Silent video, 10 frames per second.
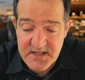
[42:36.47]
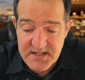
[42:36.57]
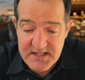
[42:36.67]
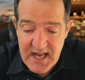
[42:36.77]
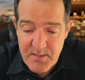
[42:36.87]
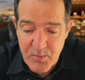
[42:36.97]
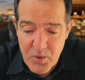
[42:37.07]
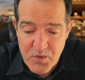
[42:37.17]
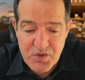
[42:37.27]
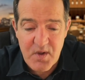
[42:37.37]
this escape
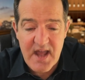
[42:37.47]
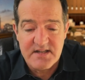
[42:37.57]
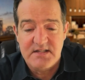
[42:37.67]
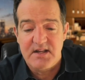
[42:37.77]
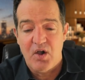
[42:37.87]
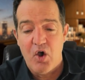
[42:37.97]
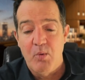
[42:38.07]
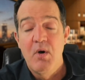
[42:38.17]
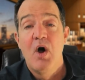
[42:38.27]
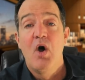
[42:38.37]
route to exit the
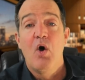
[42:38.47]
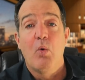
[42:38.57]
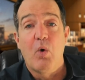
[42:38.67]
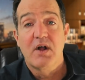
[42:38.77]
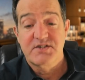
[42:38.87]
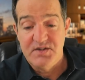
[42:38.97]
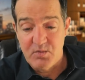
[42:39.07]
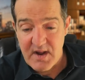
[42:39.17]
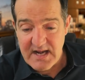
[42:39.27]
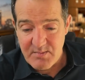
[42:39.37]
home once
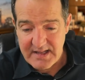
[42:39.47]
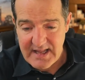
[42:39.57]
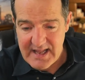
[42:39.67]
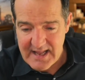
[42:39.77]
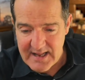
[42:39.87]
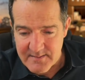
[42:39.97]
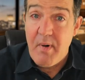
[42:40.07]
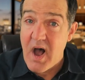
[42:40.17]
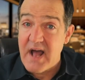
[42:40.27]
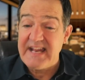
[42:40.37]
the raid began.
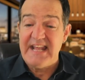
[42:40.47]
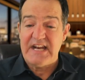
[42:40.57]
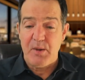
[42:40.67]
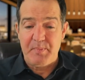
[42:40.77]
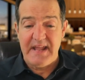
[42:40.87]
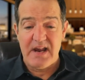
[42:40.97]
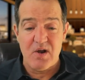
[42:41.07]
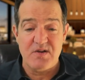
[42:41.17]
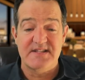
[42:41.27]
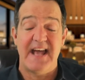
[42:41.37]
But it
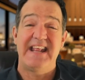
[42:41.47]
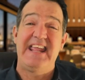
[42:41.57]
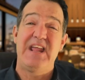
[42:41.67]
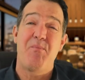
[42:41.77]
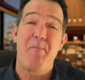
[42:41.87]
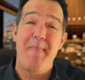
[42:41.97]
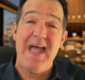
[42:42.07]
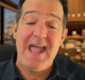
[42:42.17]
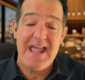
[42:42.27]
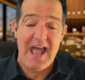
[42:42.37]
appears that he
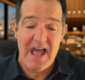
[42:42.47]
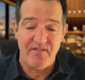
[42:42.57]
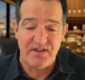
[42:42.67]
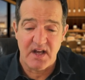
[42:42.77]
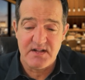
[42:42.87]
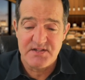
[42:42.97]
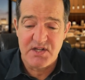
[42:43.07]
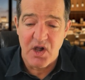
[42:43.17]
may have done